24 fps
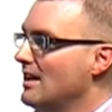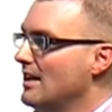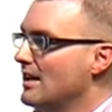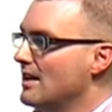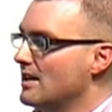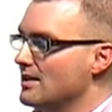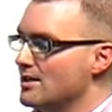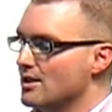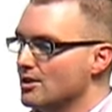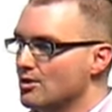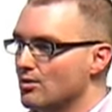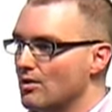It
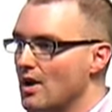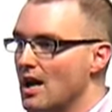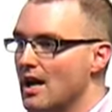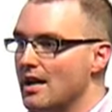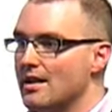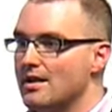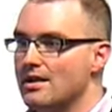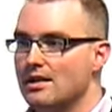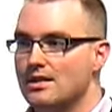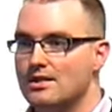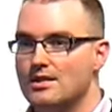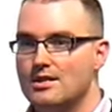has a
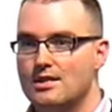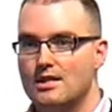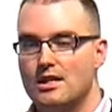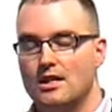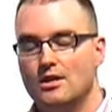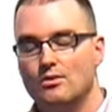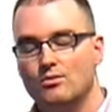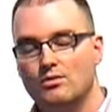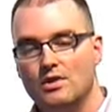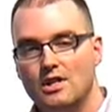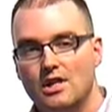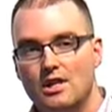grandness.
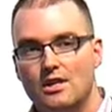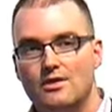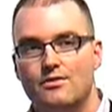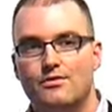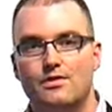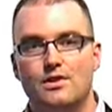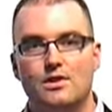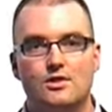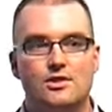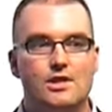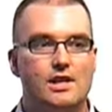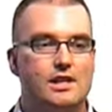It really
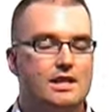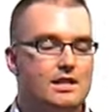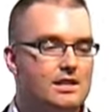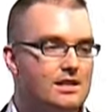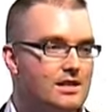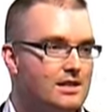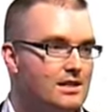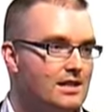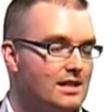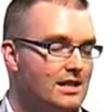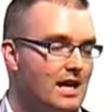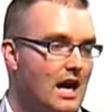feels like
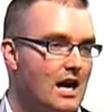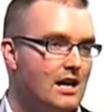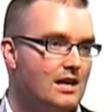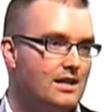it